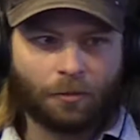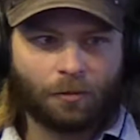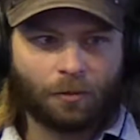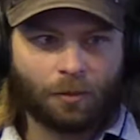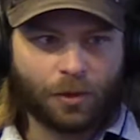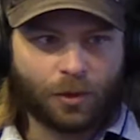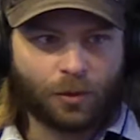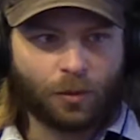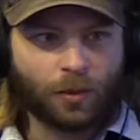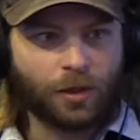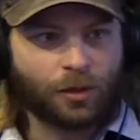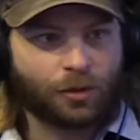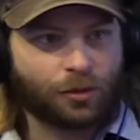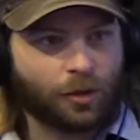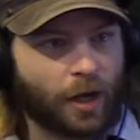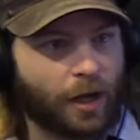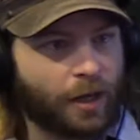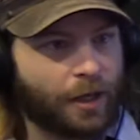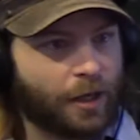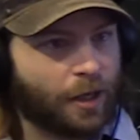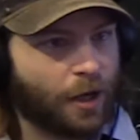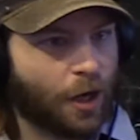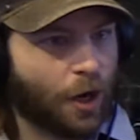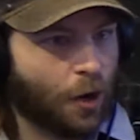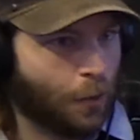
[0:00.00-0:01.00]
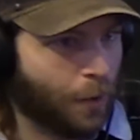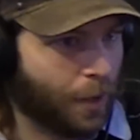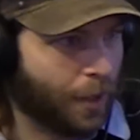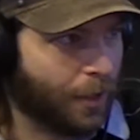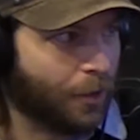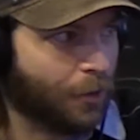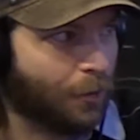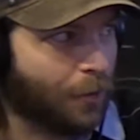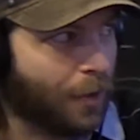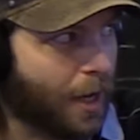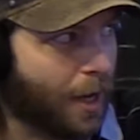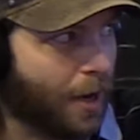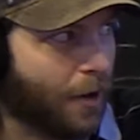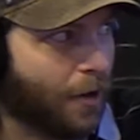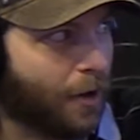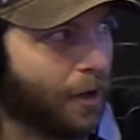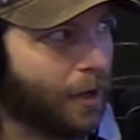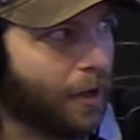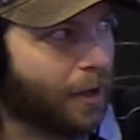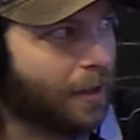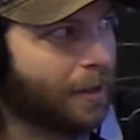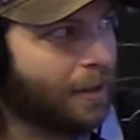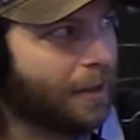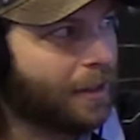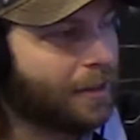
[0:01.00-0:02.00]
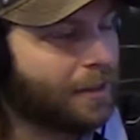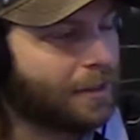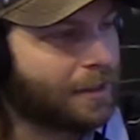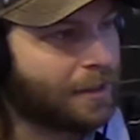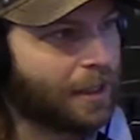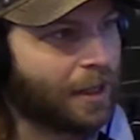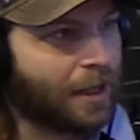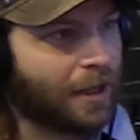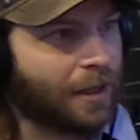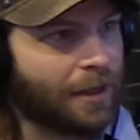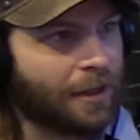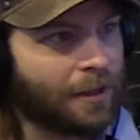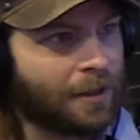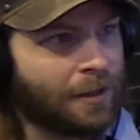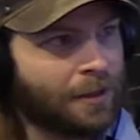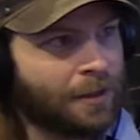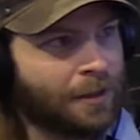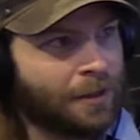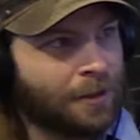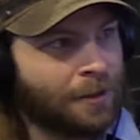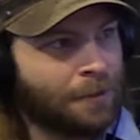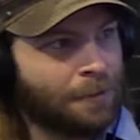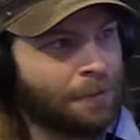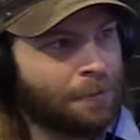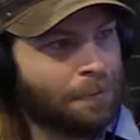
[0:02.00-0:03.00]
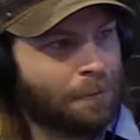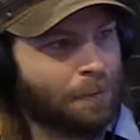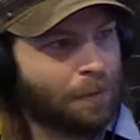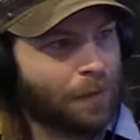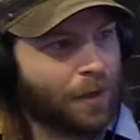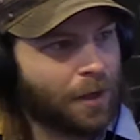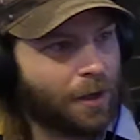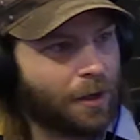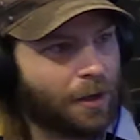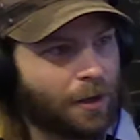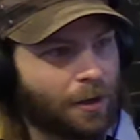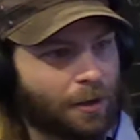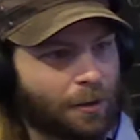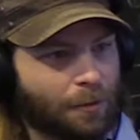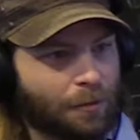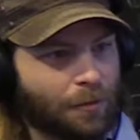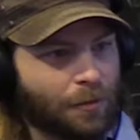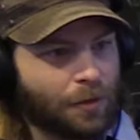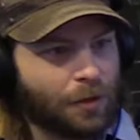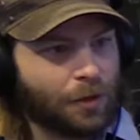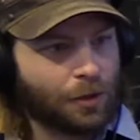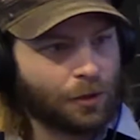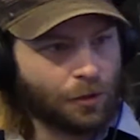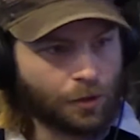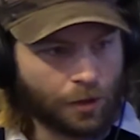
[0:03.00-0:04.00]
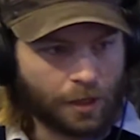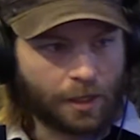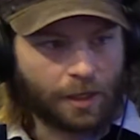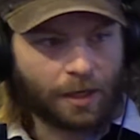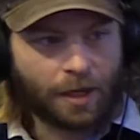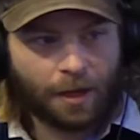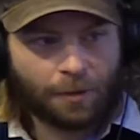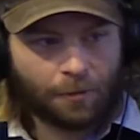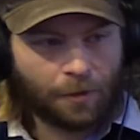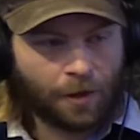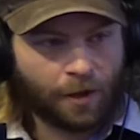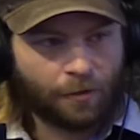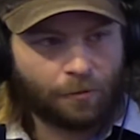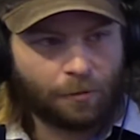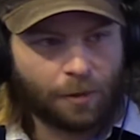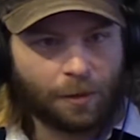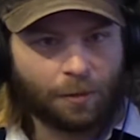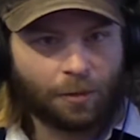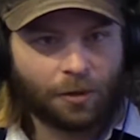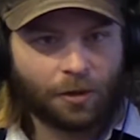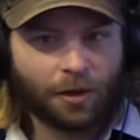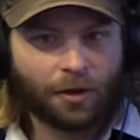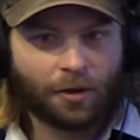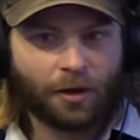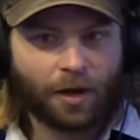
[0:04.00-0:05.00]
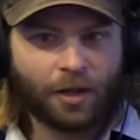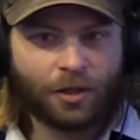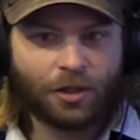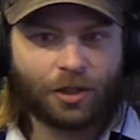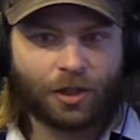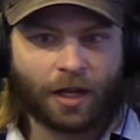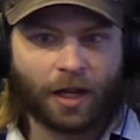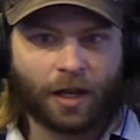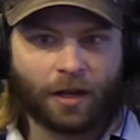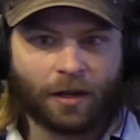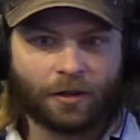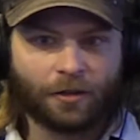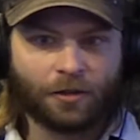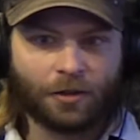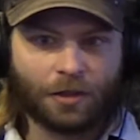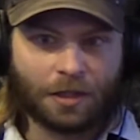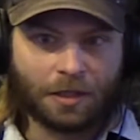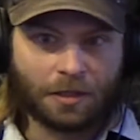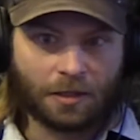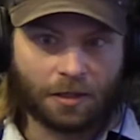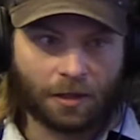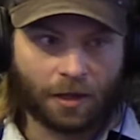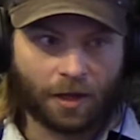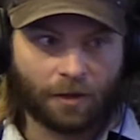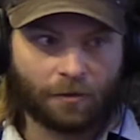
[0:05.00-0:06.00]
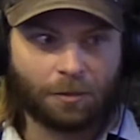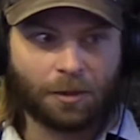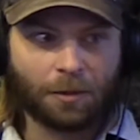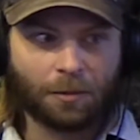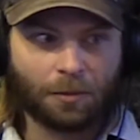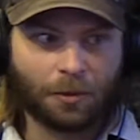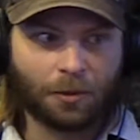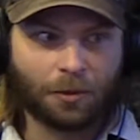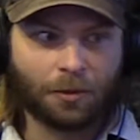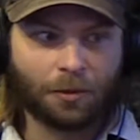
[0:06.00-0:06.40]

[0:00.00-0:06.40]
between trying to go into an area and say, you need to have people that are educated. You need to have people